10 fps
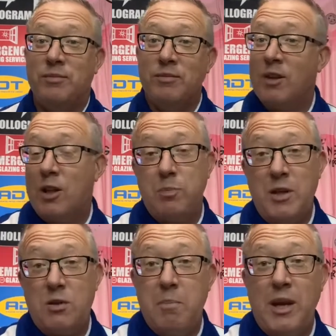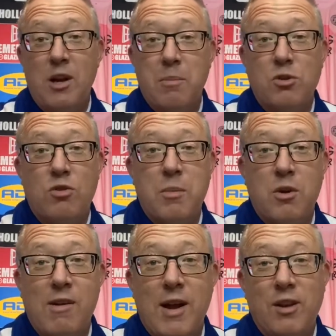There's been some big numbers rumoured
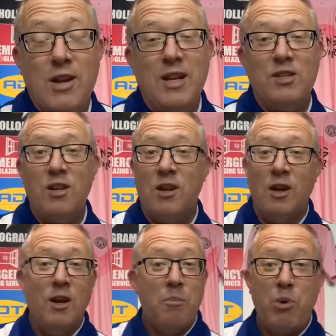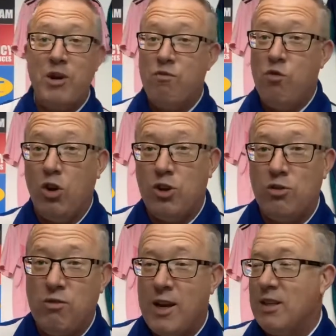around. And listen, Brendan Rodgers
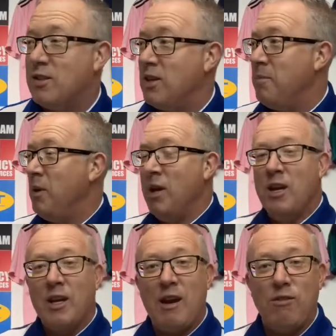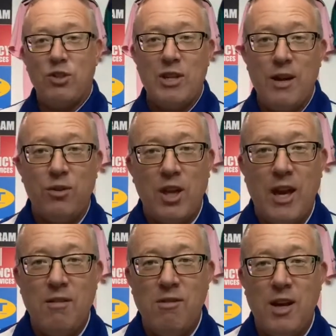rates him. Gareth
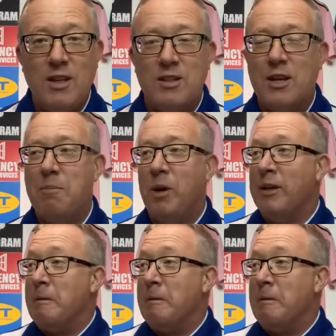Southgate rates him.